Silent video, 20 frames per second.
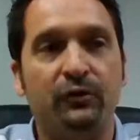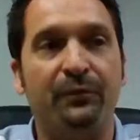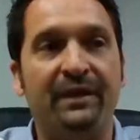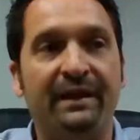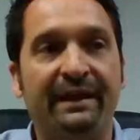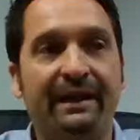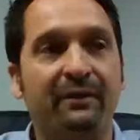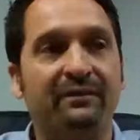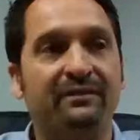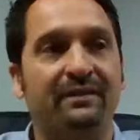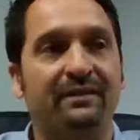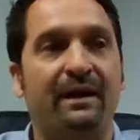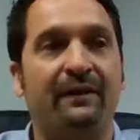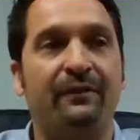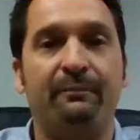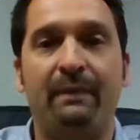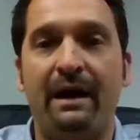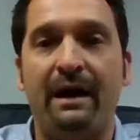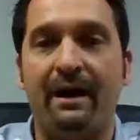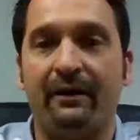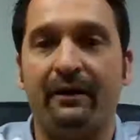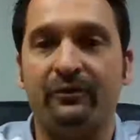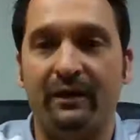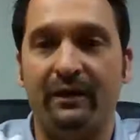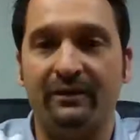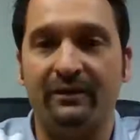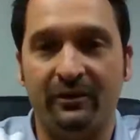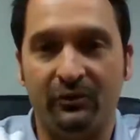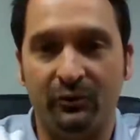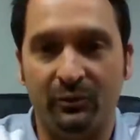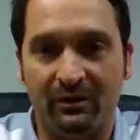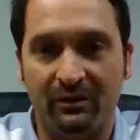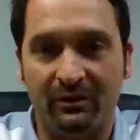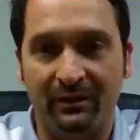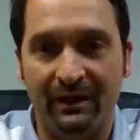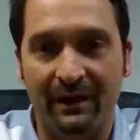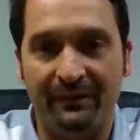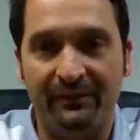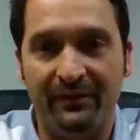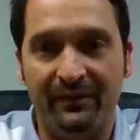Think outside the box. So I talked to a
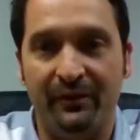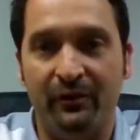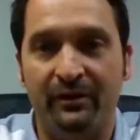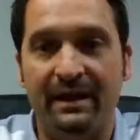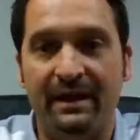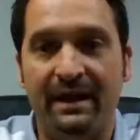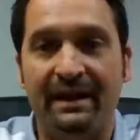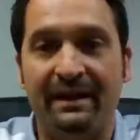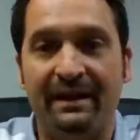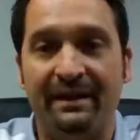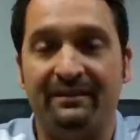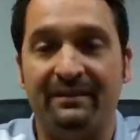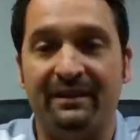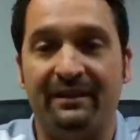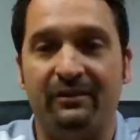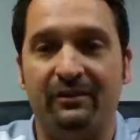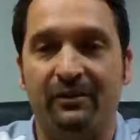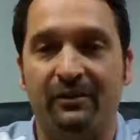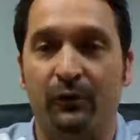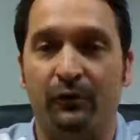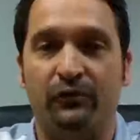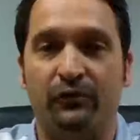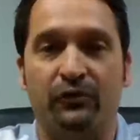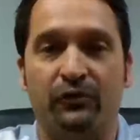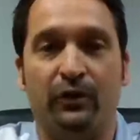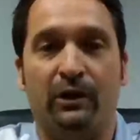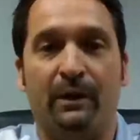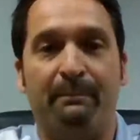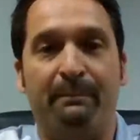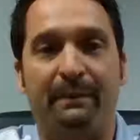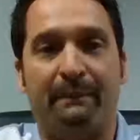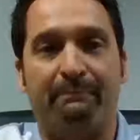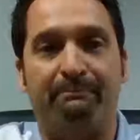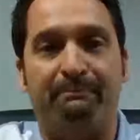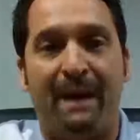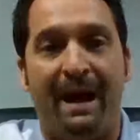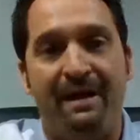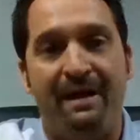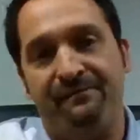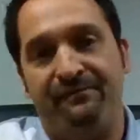client the other day, is that, you know, they're a big
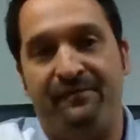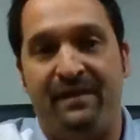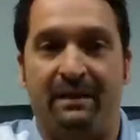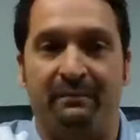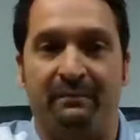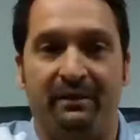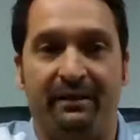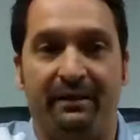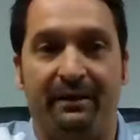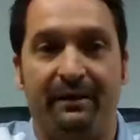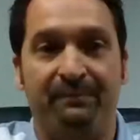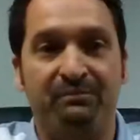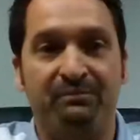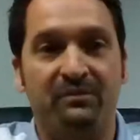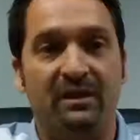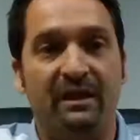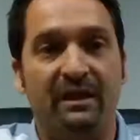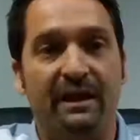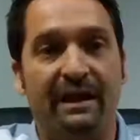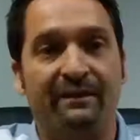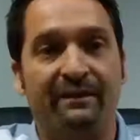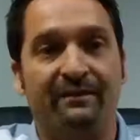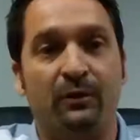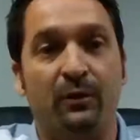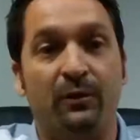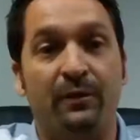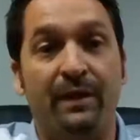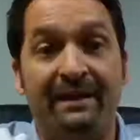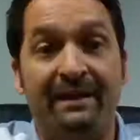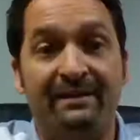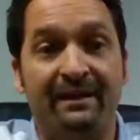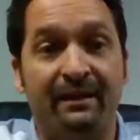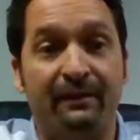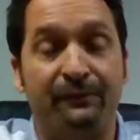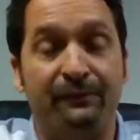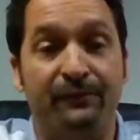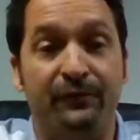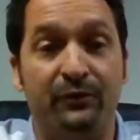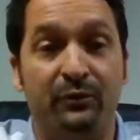pet family. And so they did a